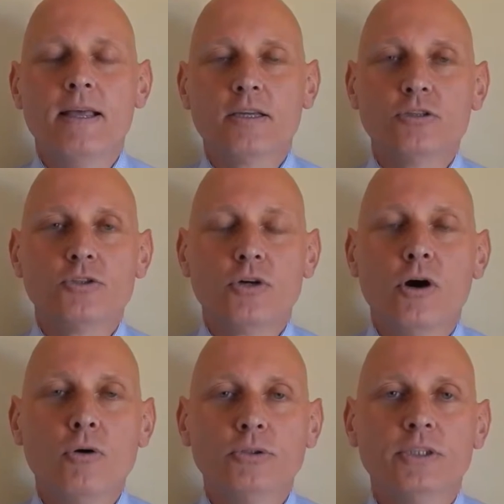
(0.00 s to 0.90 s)

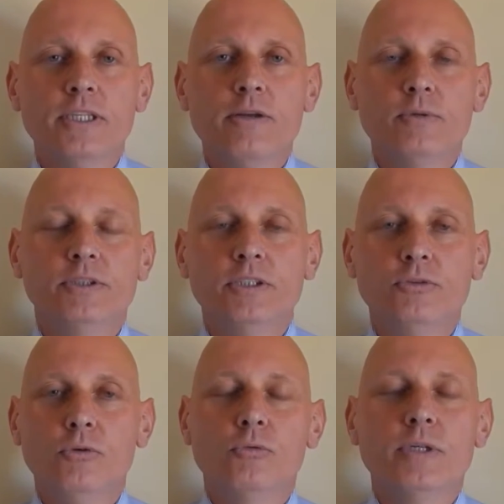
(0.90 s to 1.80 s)
controls, and then
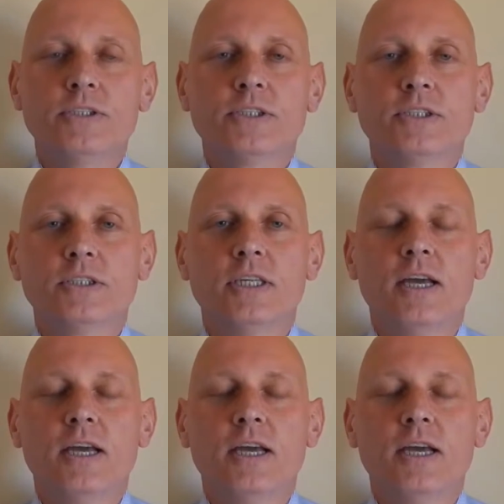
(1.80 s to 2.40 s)
residual risks.